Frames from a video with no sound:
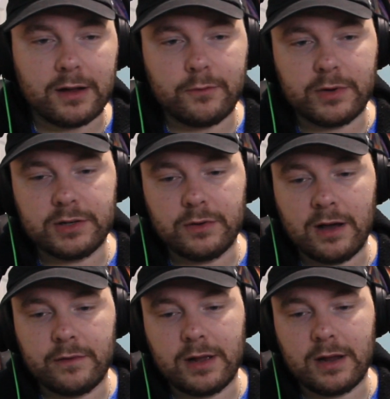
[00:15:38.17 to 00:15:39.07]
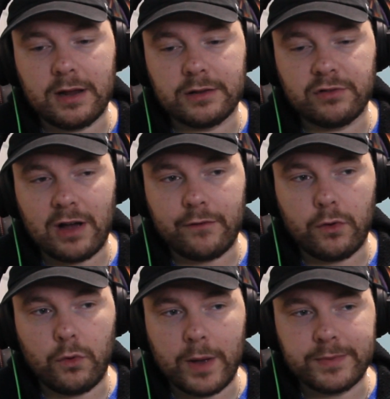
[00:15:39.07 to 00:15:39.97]
We do have a travel
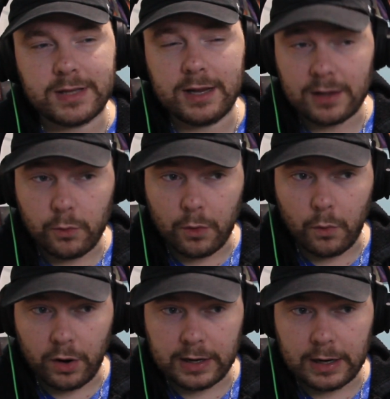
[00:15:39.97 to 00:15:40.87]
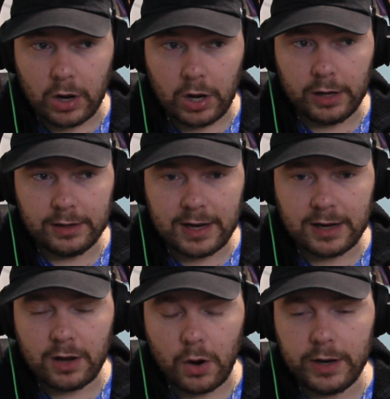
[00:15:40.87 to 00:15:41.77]
website that we're working on getting
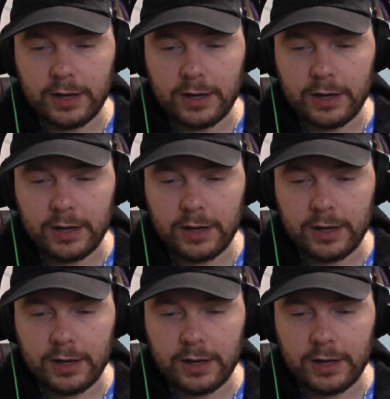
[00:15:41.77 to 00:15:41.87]
going.